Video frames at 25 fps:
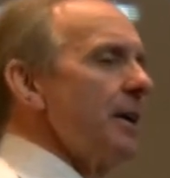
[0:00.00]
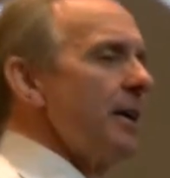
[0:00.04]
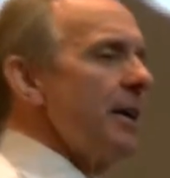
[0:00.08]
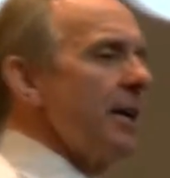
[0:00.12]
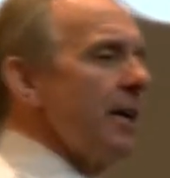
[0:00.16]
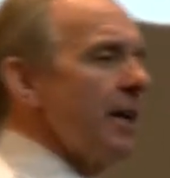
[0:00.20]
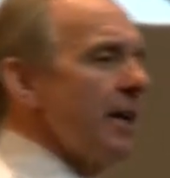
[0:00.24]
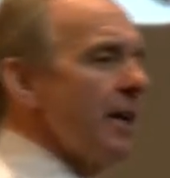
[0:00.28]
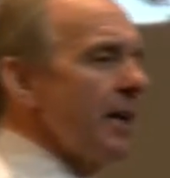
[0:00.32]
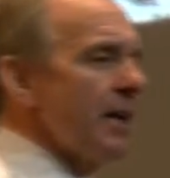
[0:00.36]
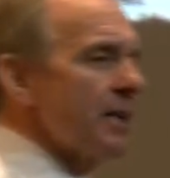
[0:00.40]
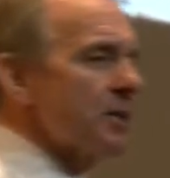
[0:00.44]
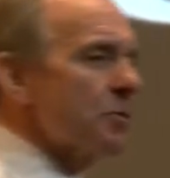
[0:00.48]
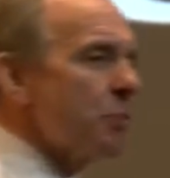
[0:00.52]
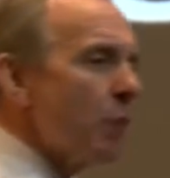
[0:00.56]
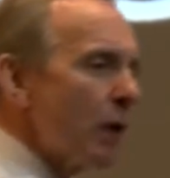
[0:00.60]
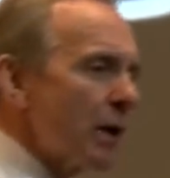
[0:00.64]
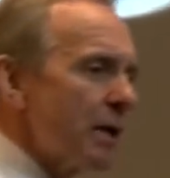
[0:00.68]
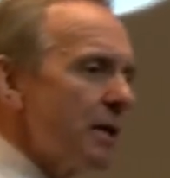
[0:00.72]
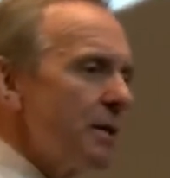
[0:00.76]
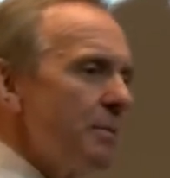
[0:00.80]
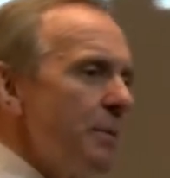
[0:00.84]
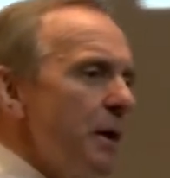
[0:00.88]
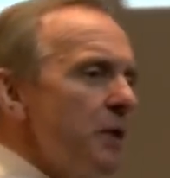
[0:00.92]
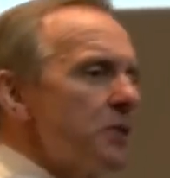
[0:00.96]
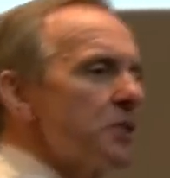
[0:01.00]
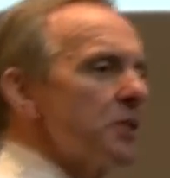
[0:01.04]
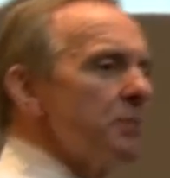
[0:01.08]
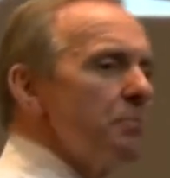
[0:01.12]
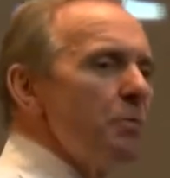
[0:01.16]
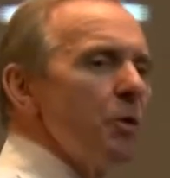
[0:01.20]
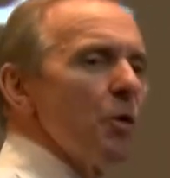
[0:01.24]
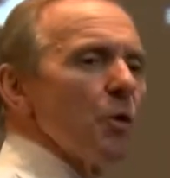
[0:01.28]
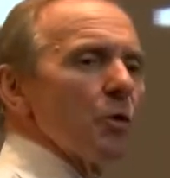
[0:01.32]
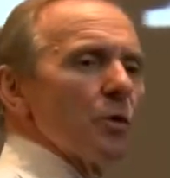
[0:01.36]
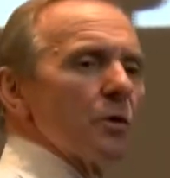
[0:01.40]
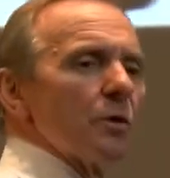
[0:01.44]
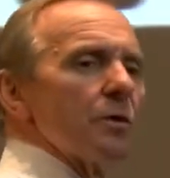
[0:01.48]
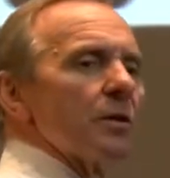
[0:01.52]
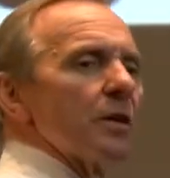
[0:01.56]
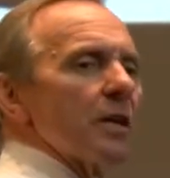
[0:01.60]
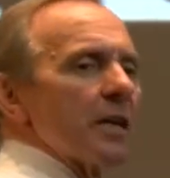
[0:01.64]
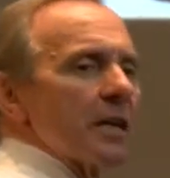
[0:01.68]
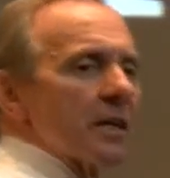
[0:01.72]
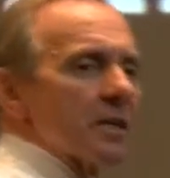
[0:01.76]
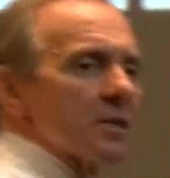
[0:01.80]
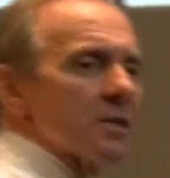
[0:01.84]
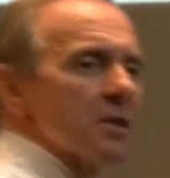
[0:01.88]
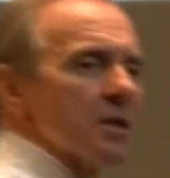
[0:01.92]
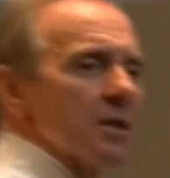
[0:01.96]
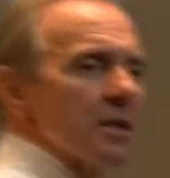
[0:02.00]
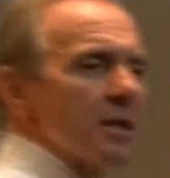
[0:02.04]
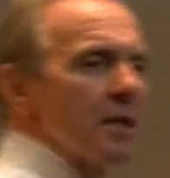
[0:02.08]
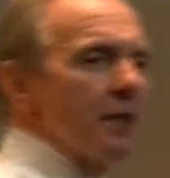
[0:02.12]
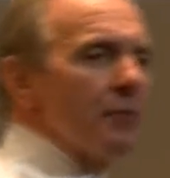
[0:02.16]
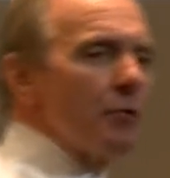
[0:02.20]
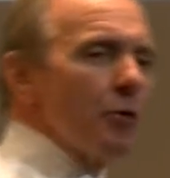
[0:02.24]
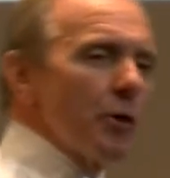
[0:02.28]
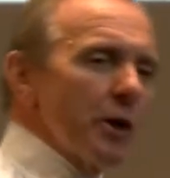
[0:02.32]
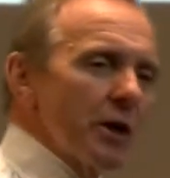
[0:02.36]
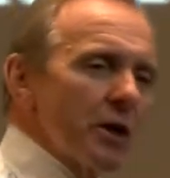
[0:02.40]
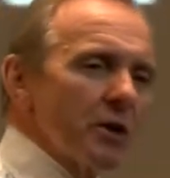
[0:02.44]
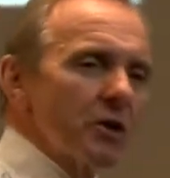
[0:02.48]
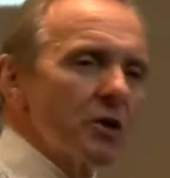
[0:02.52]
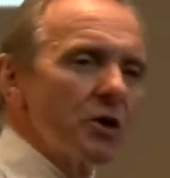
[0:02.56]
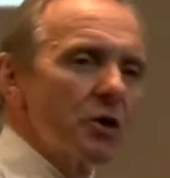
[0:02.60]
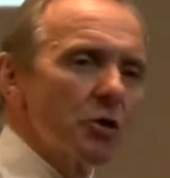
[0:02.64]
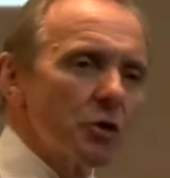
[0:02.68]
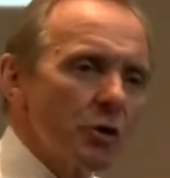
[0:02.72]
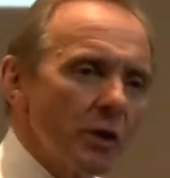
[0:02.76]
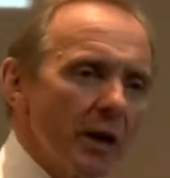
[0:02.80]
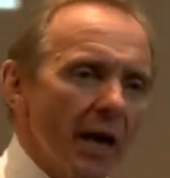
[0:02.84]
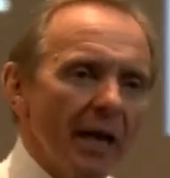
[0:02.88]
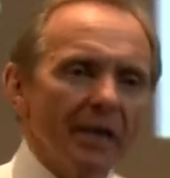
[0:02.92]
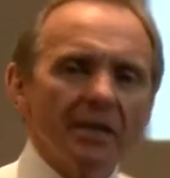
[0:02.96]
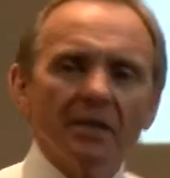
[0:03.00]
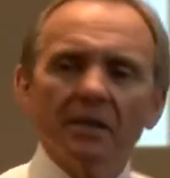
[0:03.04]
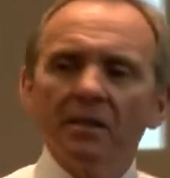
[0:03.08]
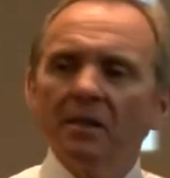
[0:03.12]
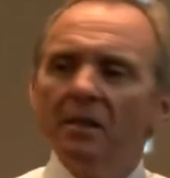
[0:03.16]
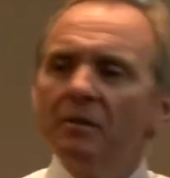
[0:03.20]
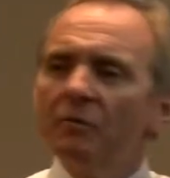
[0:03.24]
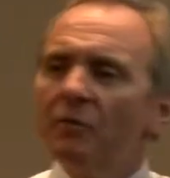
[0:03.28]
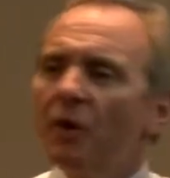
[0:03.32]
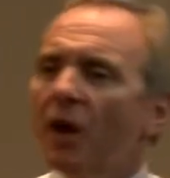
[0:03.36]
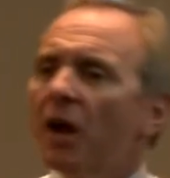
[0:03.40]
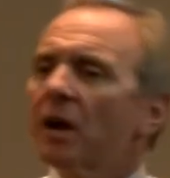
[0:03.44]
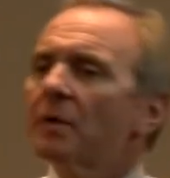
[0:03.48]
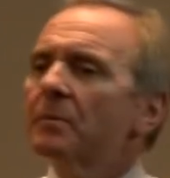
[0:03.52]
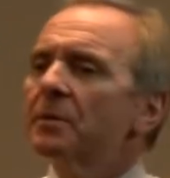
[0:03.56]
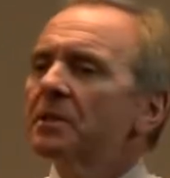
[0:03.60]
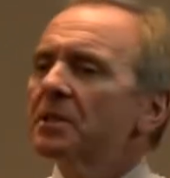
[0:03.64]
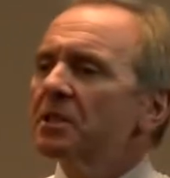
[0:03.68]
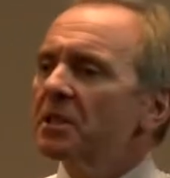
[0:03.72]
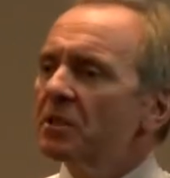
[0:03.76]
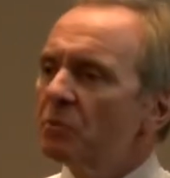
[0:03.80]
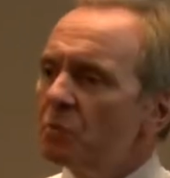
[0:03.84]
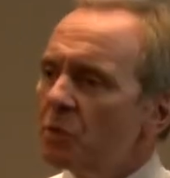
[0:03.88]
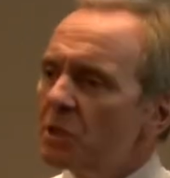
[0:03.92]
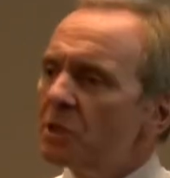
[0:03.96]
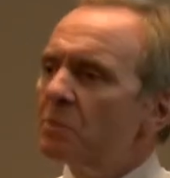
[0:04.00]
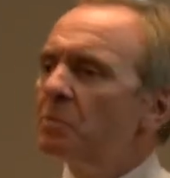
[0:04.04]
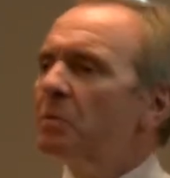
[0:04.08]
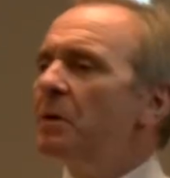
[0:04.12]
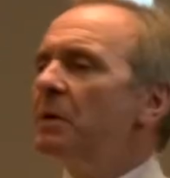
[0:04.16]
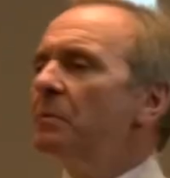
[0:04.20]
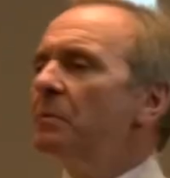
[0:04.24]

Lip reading: it is one of the most important things that if we could create an environment in which